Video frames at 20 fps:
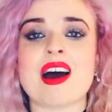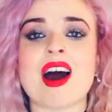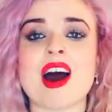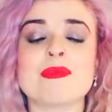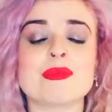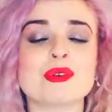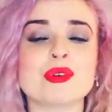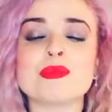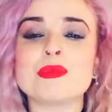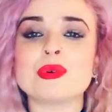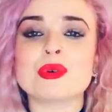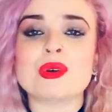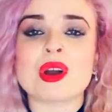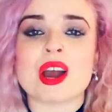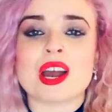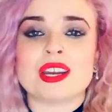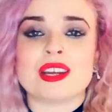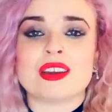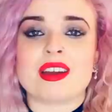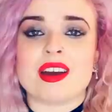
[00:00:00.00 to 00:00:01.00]
I'm a normal
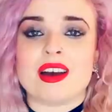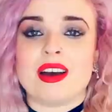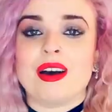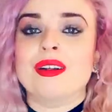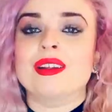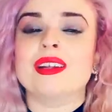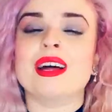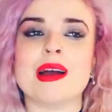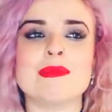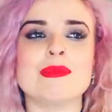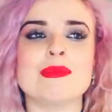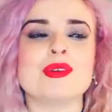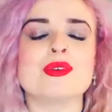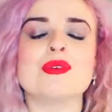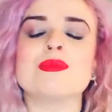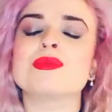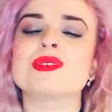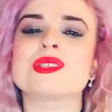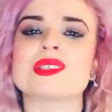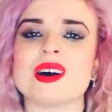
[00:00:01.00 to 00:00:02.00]
kind of girl. I'm a
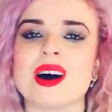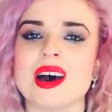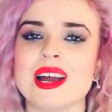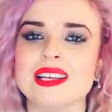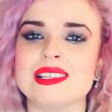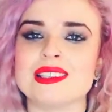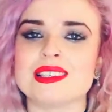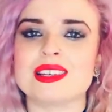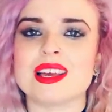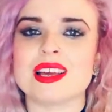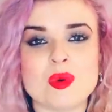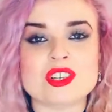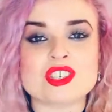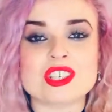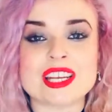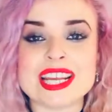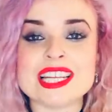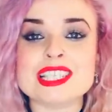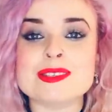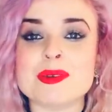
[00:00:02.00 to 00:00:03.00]
normal size. Which
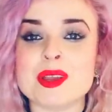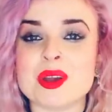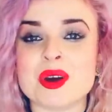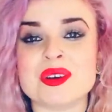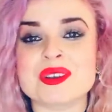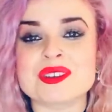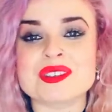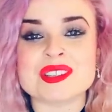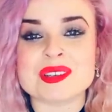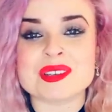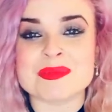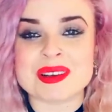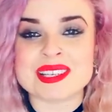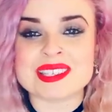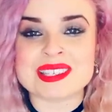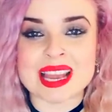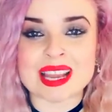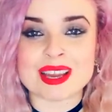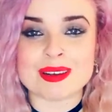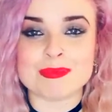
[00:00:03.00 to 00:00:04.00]
leads me on to my
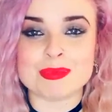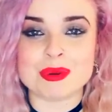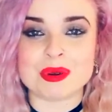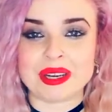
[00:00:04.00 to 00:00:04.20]
second